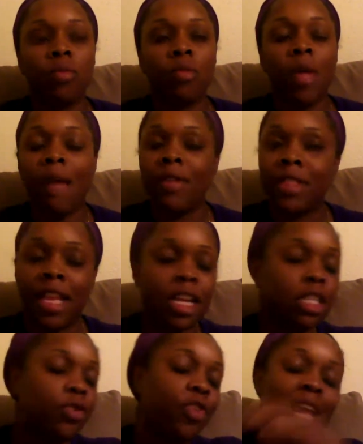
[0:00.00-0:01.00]
everything
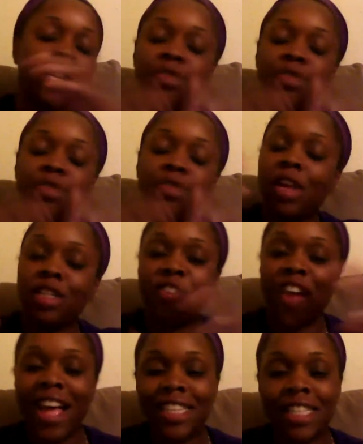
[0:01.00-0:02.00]
is fast,
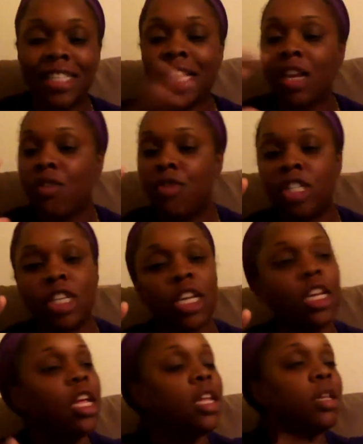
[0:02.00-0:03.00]
the television,
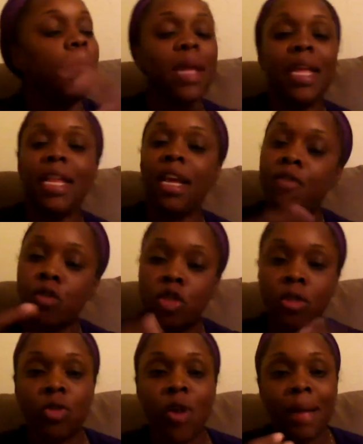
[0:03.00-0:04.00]
the media, if you
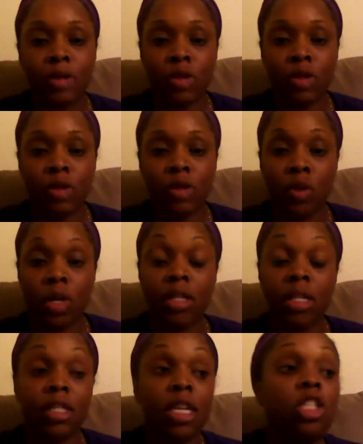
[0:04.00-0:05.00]
subscribe to all of these
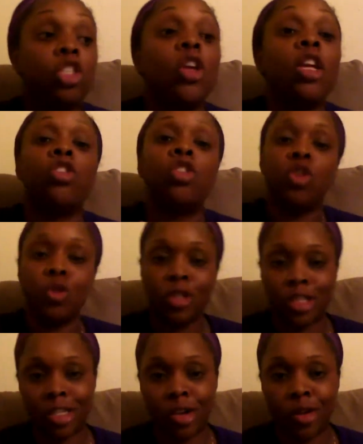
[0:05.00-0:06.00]
things, you're introducing
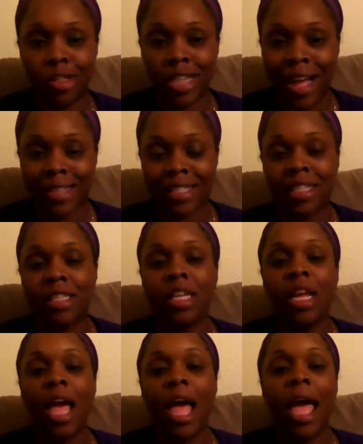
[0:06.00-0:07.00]
certain toxins
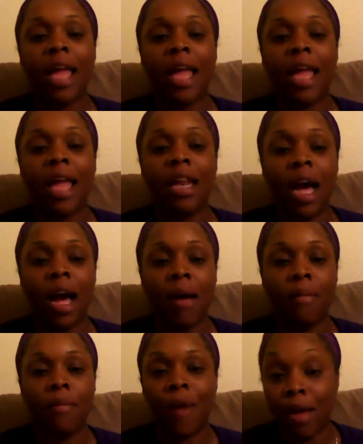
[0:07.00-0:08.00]
and
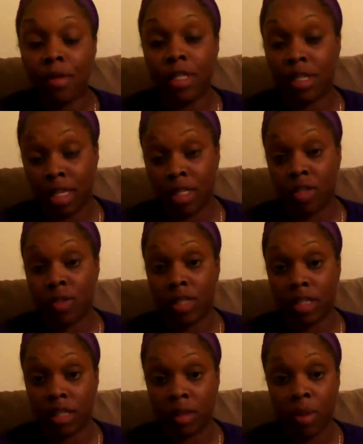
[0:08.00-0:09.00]
viruses into your
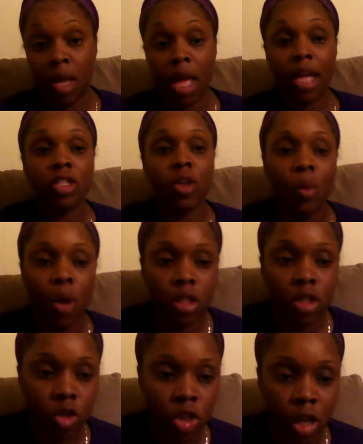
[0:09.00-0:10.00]
system. And so I
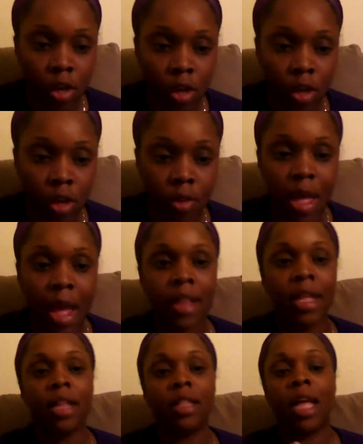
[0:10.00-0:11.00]
wanted to share
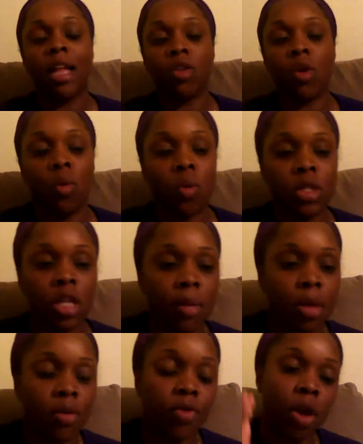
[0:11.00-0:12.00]
that thought was
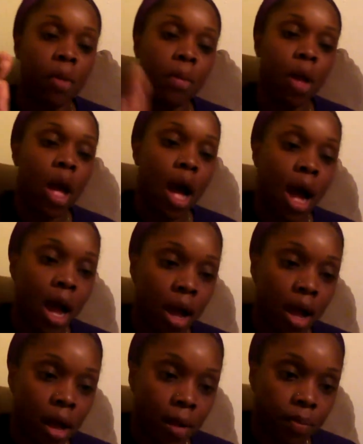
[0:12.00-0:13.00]
coming from
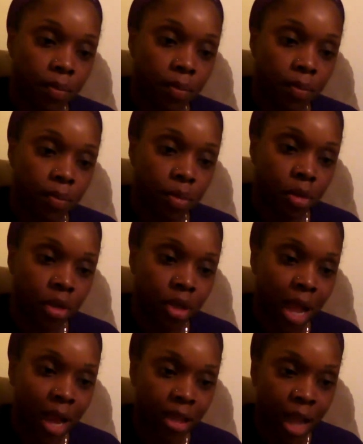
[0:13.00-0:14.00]

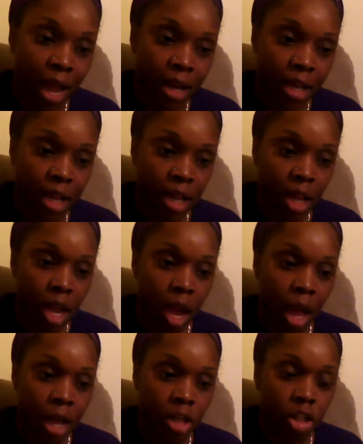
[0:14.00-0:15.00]
Dr. Ani,
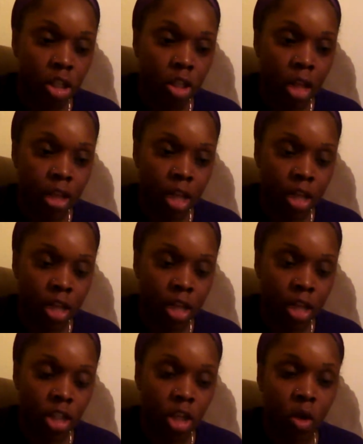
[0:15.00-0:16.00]
and then she
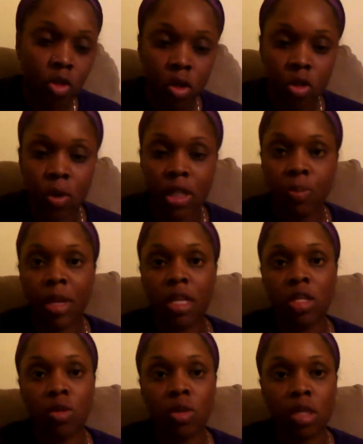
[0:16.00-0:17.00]
goes on to explain.
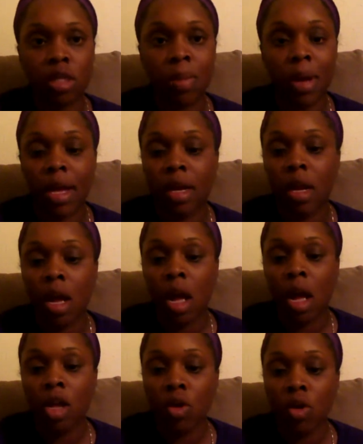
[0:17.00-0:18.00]
So Sister Mayana,
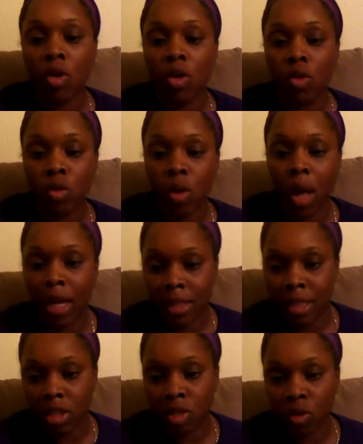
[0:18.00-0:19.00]
I
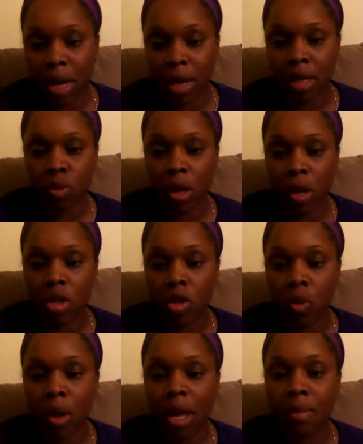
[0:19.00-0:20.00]
sent you that as well. You
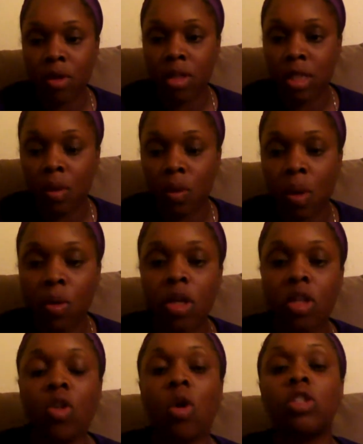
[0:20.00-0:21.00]
were able to see it. What were
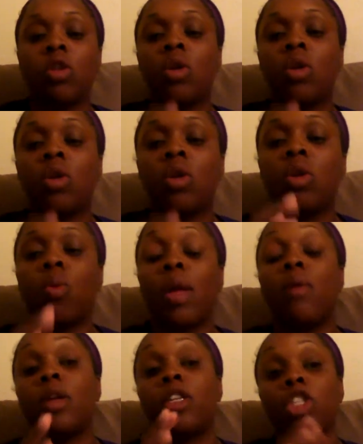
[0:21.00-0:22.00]
your thoughts on the way in
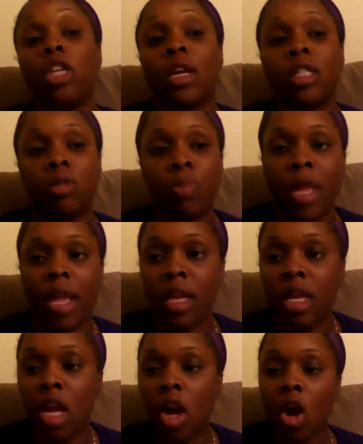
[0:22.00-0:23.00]
which she explained
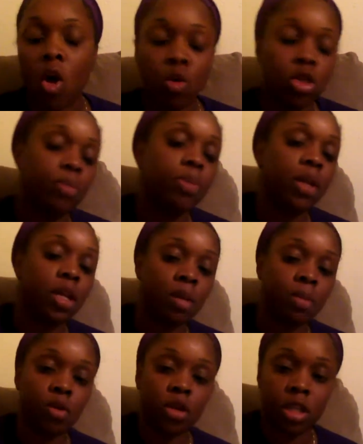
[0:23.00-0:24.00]
culture being
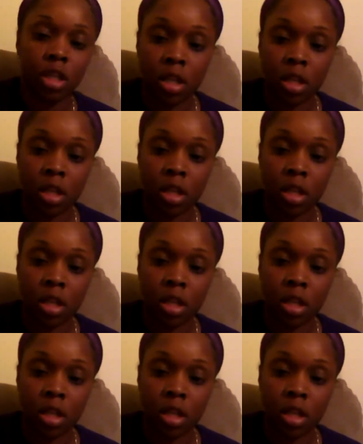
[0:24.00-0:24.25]
immunity?